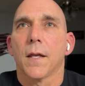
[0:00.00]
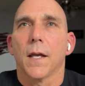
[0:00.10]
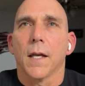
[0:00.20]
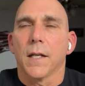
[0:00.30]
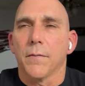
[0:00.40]

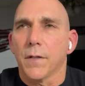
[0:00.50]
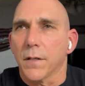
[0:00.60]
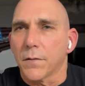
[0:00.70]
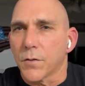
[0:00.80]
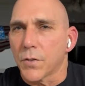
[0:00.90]
And even
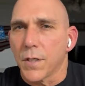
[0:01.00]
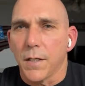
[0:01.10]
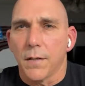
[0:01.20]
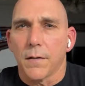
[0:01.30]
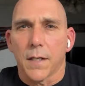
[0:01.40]
the
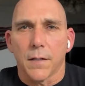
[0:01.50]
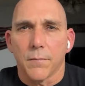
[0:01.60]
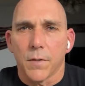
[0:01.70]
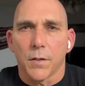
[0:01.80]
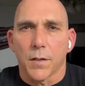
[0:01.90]
sheet that,
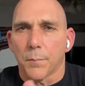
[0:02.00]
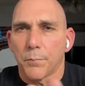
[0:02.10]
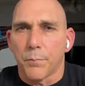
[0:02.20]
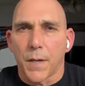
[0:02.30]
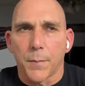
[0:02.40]
the
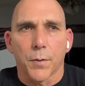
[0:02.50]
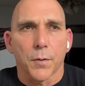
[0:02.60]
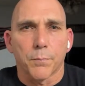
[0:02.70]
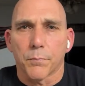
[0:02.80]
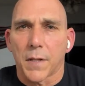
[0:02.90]

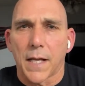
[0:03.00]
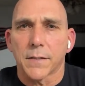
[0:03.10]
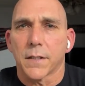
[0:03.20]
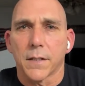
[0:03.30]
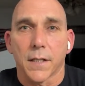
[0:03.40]
paper,
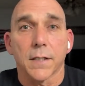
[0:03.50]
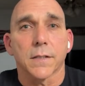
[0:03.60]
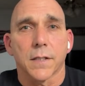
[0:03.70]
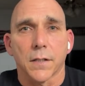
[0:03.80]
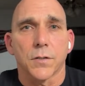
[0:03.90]
plastic that gets
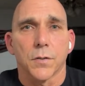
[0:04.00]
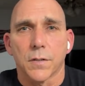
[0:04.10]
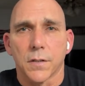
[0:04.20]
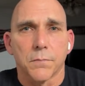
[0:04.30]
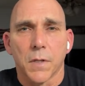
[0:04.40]
stuck to it
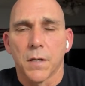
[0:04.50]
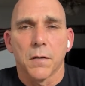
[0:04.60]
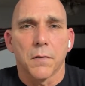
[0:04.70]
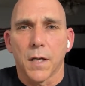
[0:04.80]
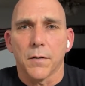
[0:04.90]
to,
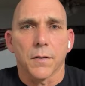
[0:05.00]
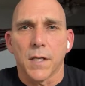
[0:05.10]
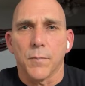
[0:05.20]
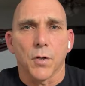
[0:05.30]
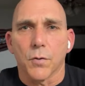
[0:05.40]
I don't know,
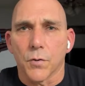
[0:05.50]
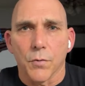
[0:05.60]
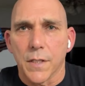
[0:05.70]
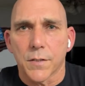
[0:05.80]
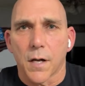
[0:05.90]
keep the
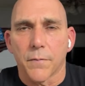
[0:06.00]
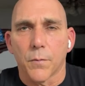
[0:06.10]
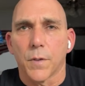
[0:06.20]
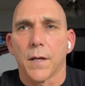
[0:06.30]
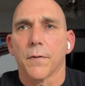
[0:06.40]
grease off or
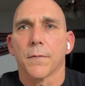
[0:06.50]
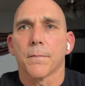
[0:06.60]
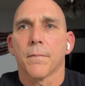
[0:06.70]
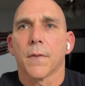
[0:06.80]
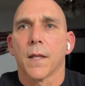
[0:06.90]
whatever,
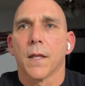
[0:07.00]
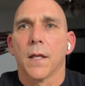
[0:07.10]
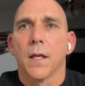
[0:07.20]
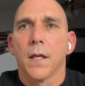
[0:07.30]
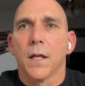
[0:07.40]

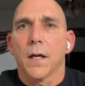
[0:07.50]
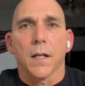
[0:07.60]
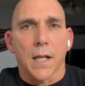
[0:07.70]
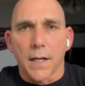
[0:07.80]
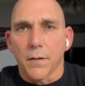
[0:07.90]
a
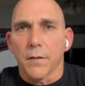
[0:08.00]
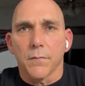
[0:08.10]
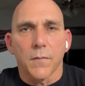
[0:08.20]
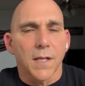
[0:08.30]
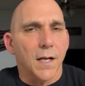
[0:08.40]
liner,
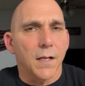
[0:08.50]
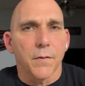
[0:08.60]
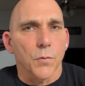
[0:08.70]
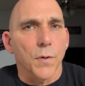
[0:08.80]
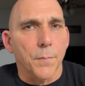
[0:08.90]
you can't
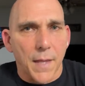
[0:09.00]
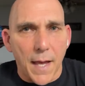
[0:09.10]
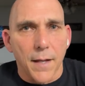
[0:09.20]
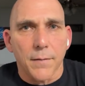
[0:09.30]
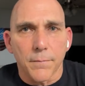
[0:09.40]
even rip
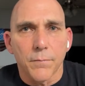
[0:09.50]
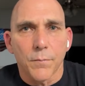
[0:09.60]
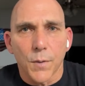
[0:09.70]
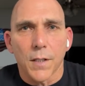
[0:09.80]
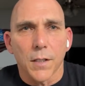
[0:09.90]
that
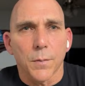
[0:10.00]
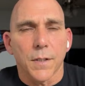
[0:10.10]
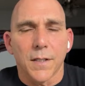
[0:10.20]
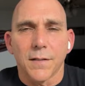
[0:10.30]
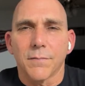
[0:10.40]
a little
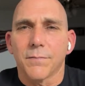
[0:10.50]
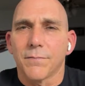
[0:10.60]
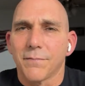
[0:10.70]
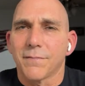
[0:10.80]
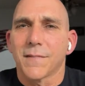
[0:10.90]
bit. Didn't
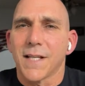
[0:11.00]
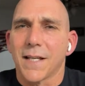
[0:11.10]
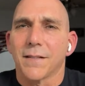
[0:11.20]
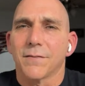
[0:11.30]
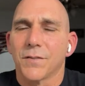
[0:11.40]
take
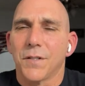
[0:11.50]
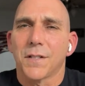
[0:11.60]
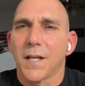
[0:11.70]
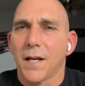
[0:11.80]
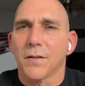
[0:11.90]
good
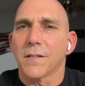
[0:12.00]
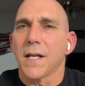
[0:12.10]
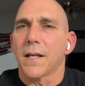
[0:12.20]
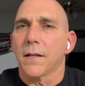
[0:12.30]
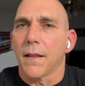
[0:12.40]
care in
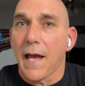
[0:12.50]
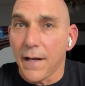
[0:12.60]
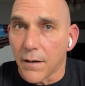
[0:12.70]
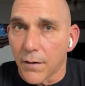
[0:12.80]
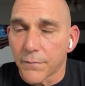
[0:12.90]
taking
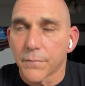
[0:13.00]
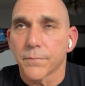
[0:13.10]
that off.